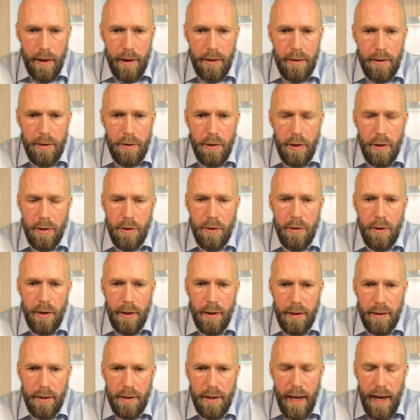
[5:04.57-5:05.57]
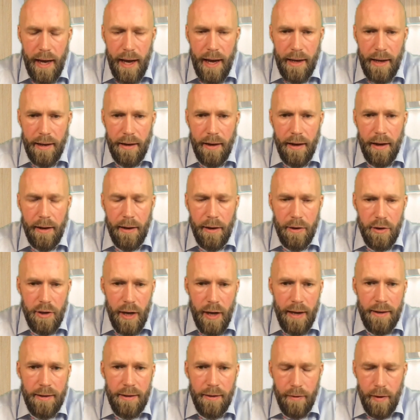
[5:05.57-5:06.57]
just to understand the
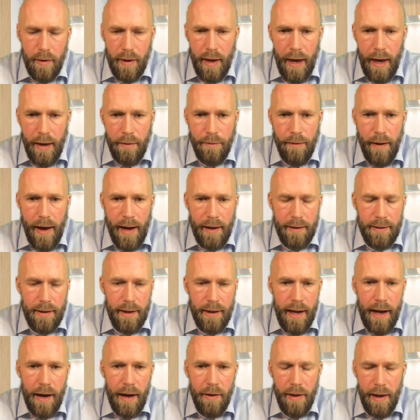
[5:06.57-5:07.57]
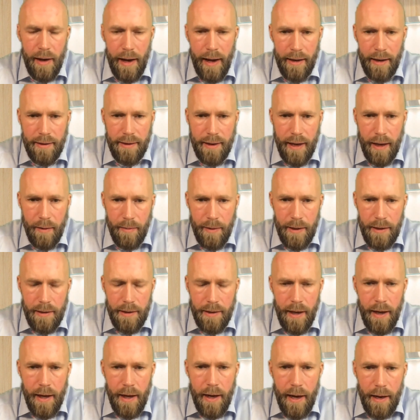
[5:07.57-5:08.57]
change of decay factor and how the landscape is,
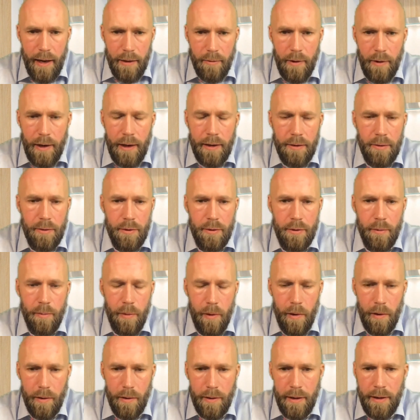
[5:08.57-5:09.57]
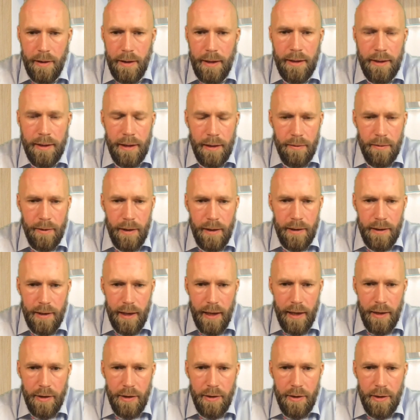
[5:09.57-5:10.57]
and really to support the
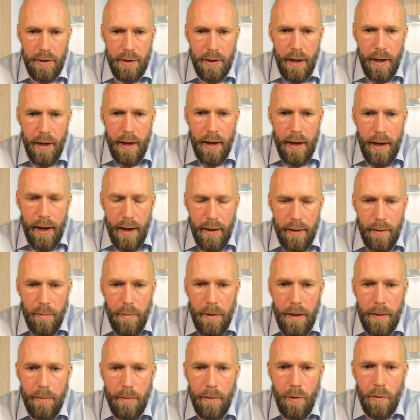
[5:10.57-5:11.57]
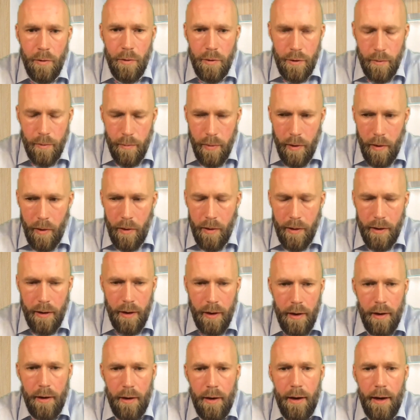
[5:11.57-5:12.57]
decentralization and the people who support
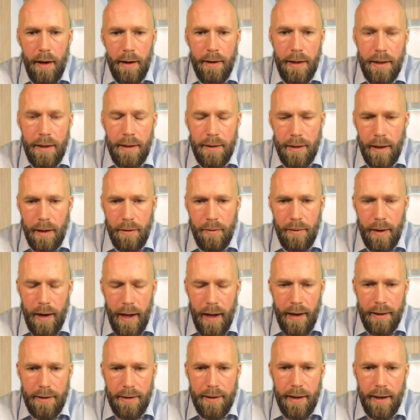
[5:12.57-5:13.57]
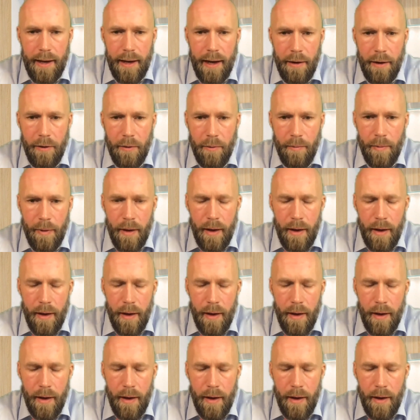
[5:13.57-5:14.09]
a decentralized Cardano.